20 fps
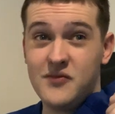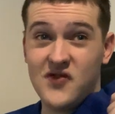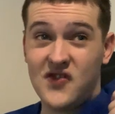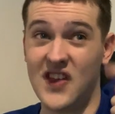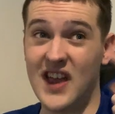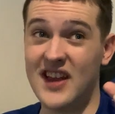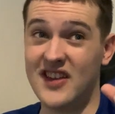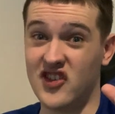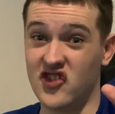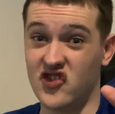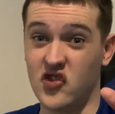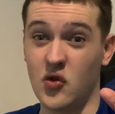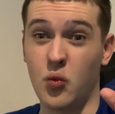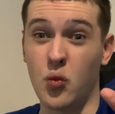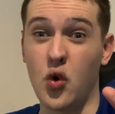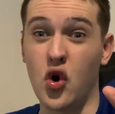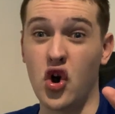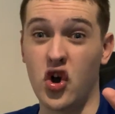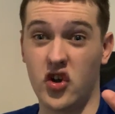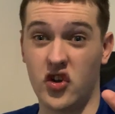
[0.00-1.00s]
This is the
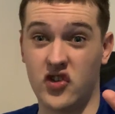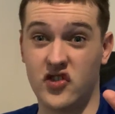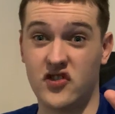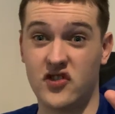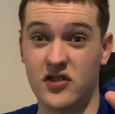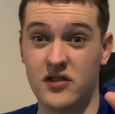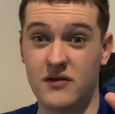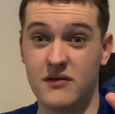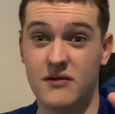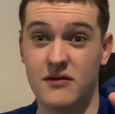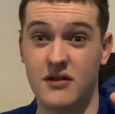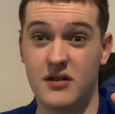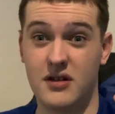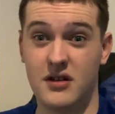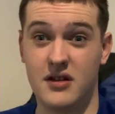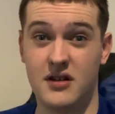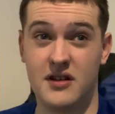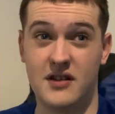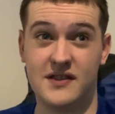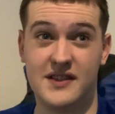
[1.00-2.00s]
worst.
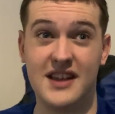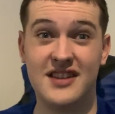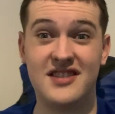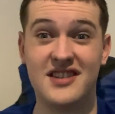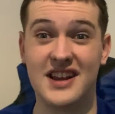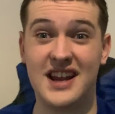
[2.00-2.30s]
This is